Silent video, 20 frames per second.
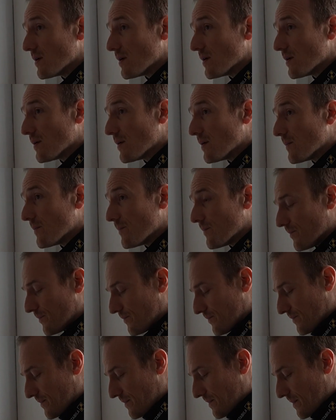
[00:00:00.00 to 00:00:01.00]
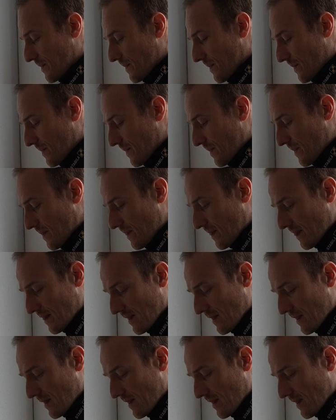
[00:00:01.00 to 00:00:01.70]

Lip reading: (no one is talking)